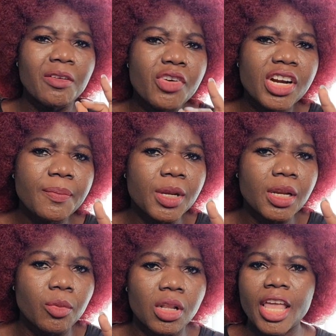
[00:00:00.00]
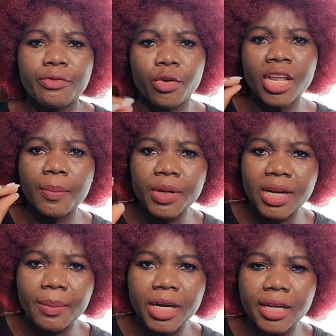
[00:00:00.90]
Very minimal. If you end up in
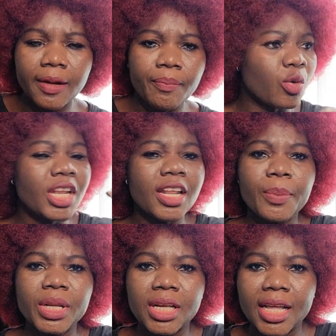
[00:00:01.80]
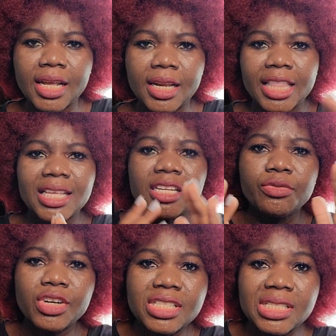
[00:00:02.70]
America, you end up in Canada, the
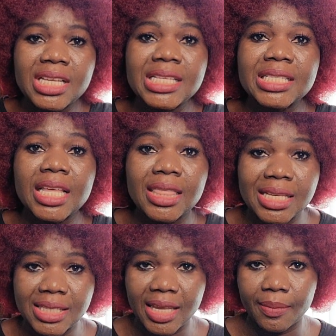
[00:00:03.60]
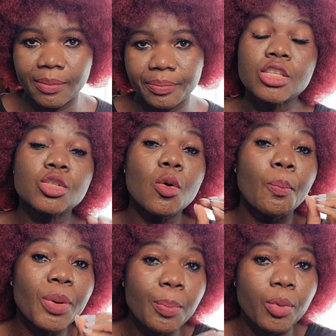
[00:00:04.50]
difference is the same. So
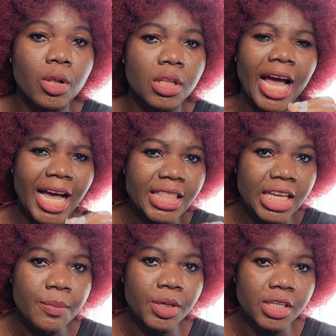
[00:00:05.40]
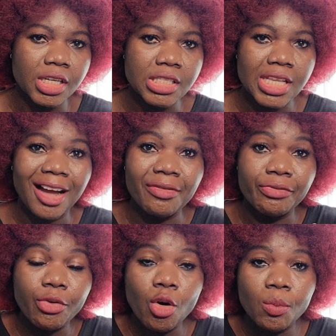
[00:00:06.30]
people, other immigrants have
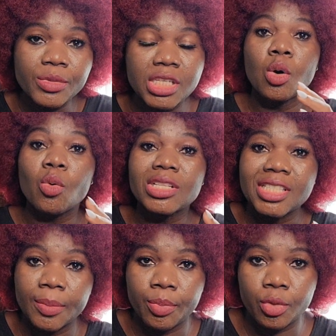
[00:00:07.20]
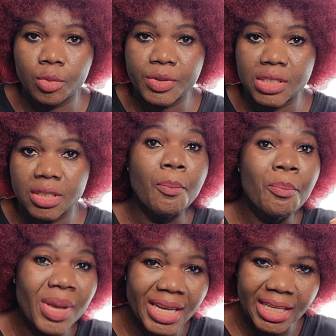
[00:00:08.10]
formed WhatsApp groups,
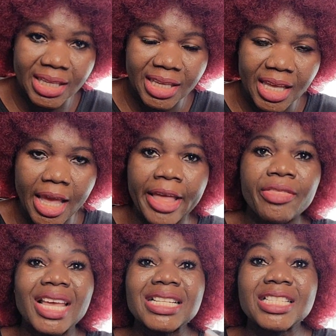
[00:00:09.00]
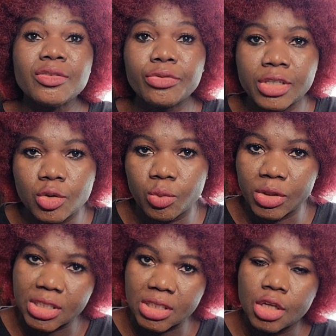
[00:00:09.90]
many, and they're different
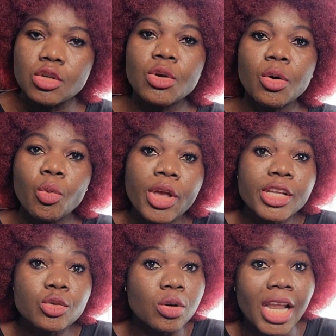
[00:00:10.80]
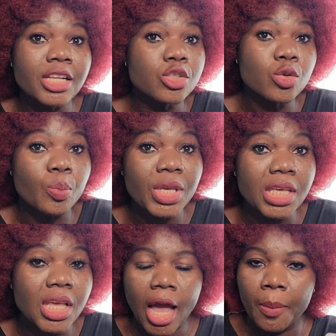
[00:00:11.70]
ones. So you're going to learn to
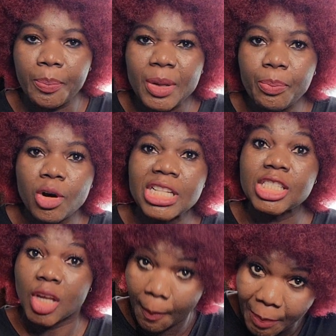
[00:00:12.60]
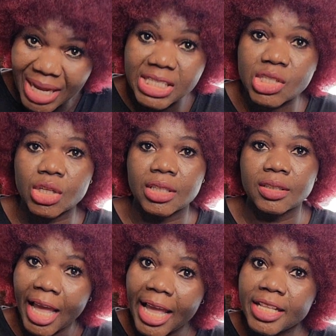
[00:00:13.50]
be a people's person
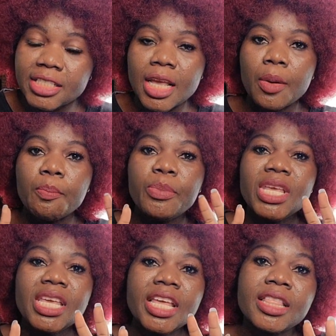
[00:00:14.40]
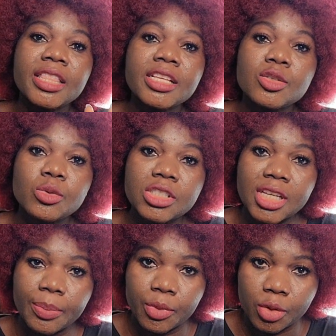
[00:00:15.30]
and be in these
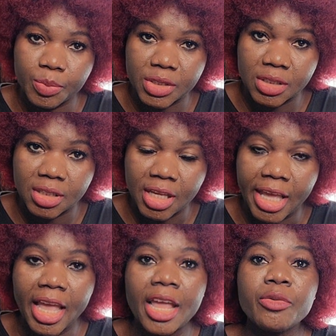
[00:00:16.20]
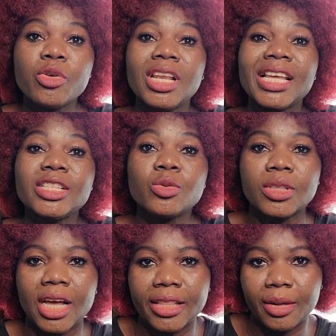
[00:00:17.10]
WhatsApp groups and relate with
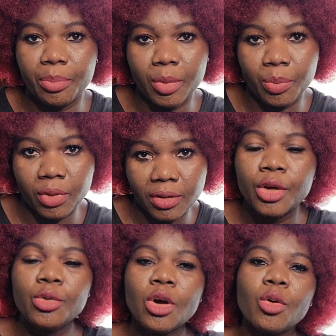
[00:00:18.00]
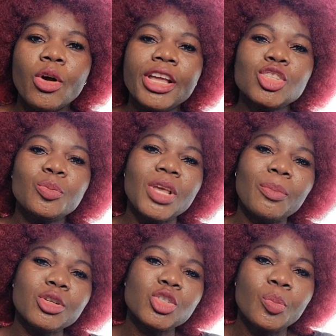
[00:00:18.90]
other people. You're going to be
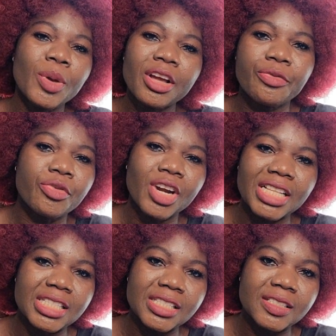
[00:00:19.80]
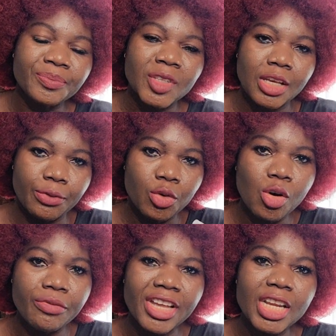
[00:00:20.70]
able to make friends. If you know
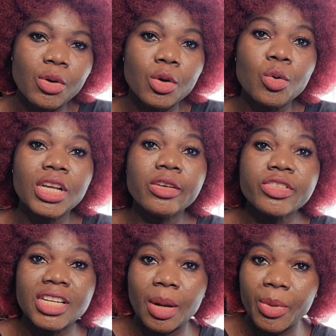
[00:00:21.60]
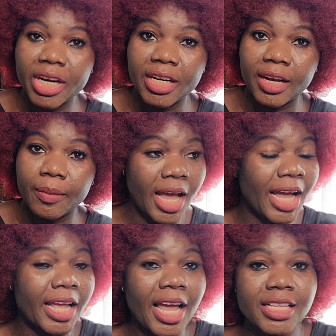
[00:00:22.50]
of anyone who lives in America, a
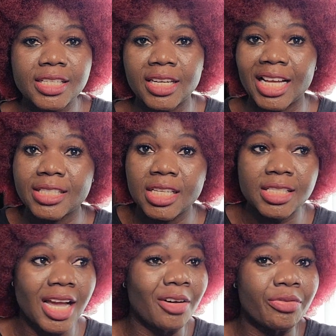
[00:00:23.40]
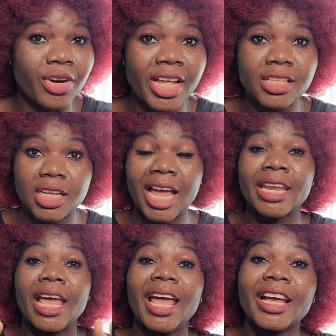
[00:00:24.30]
cousin, a sister, a friend, an
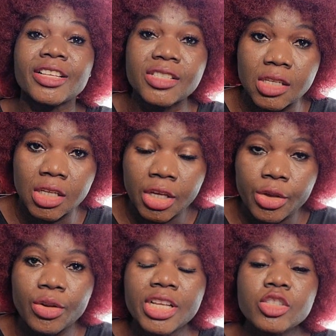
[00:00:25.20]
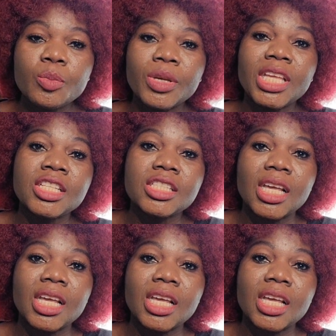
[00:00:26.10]
ex, you need to be in.